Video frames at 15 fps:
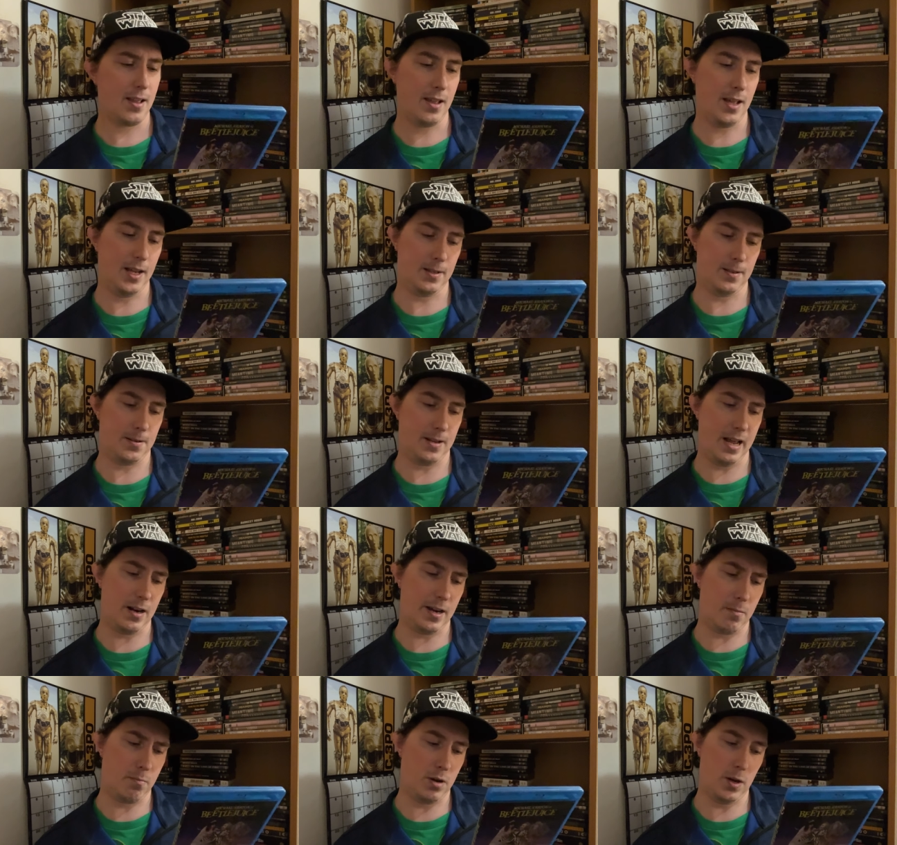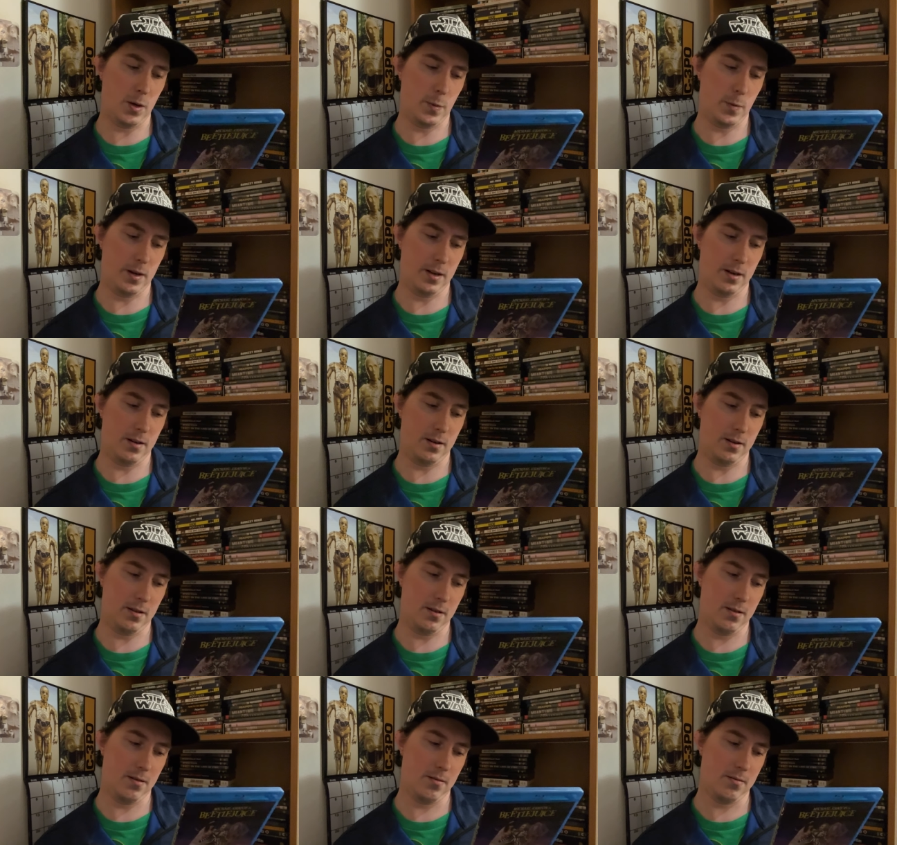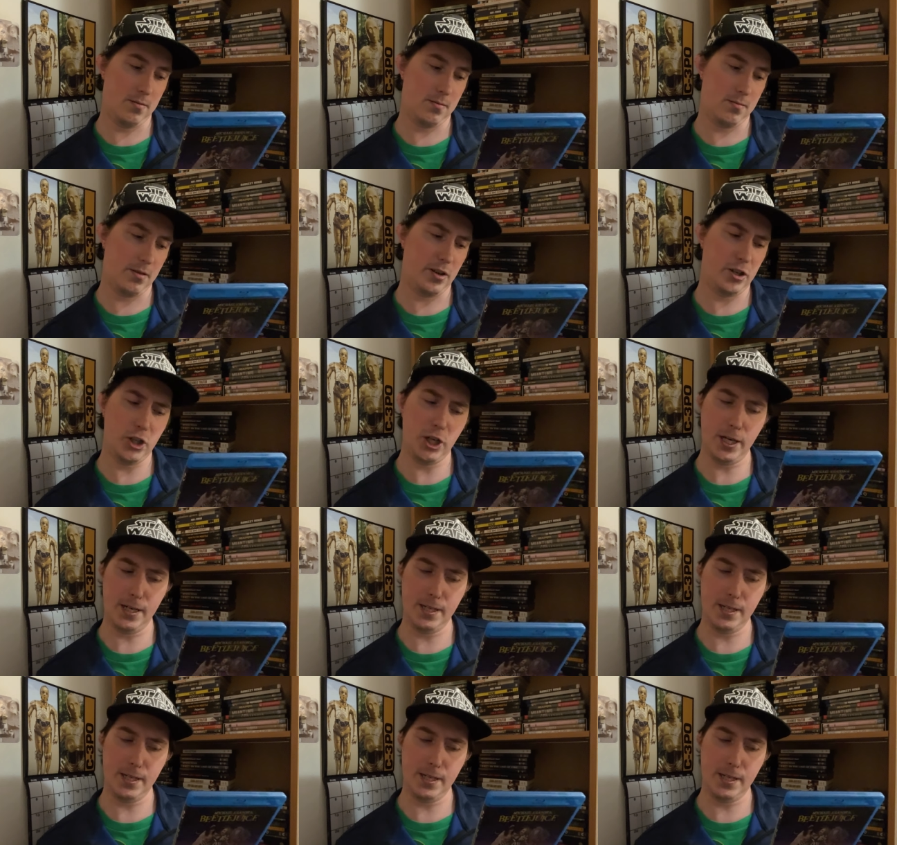as is Alec Baldwin and uh, Geena